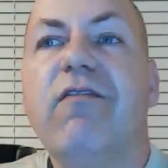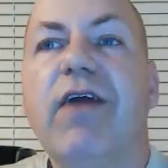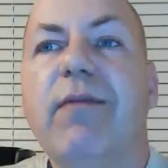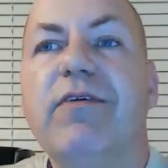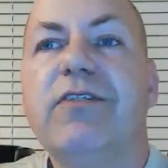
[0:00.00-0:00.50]

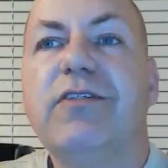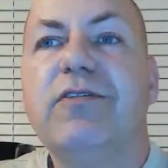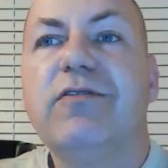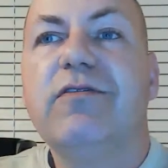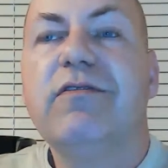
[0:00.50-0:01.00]
We're able
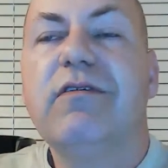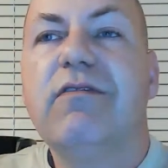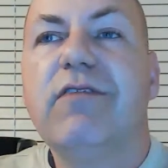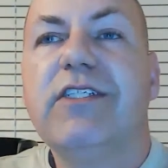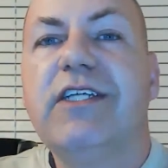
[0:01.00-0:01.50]
to
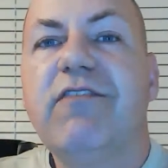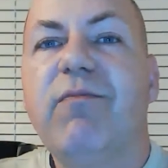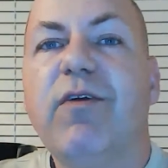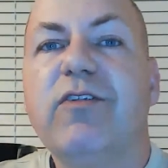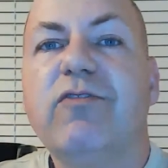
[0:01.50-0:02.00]
receive
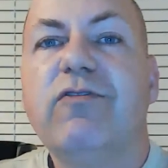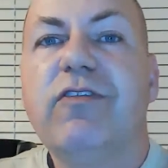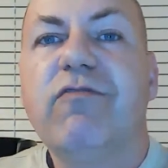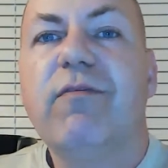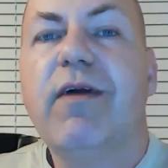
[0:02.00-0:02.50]
more
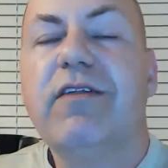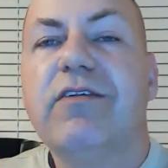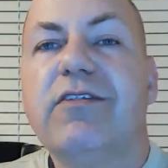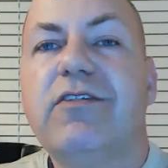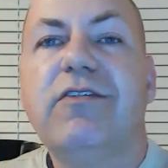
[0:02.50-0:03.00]
truth from
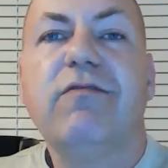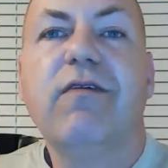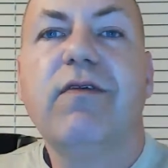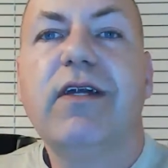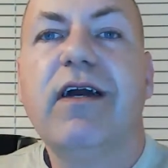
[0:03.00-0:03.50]
others too
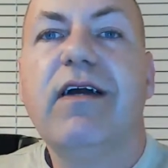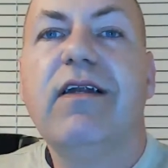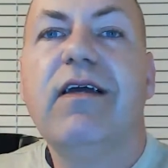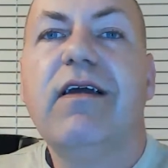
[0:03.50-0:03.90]
when we're not